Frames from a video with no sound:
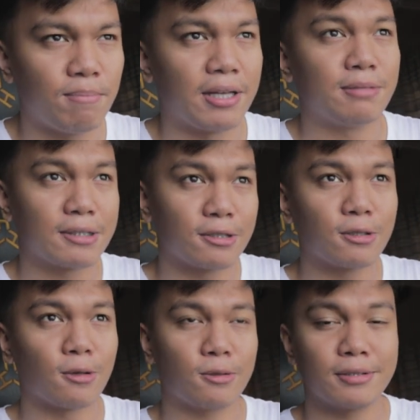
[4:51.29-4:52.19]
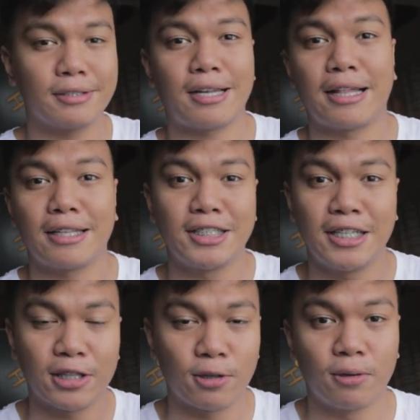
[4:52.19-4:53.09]
plus mas gusto ko tong strategy
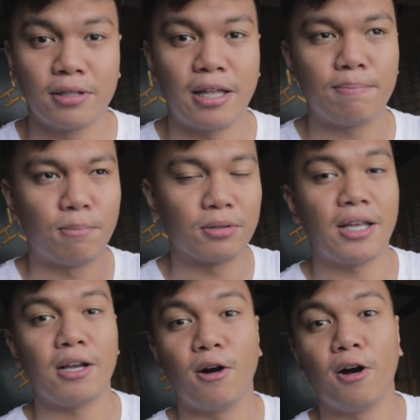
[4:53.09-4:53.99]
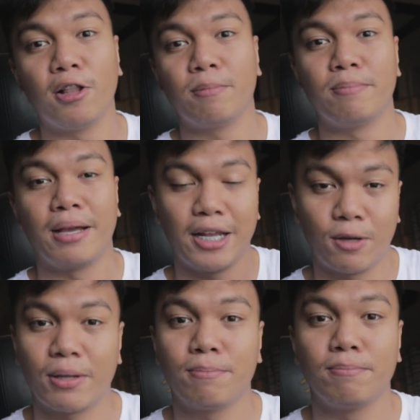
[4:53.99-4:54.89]
na to than putting all of my
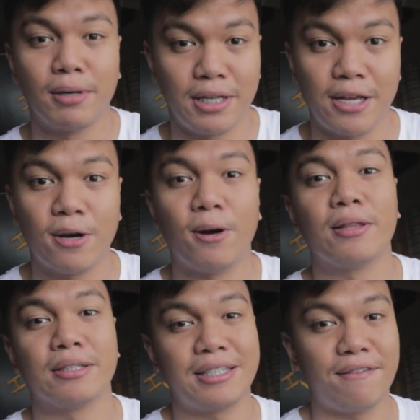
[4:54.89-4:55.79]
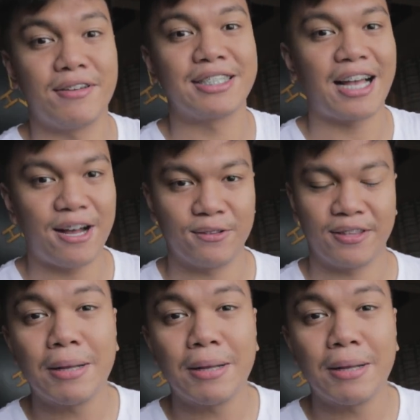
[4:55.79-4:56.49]
liquid money on a savings account.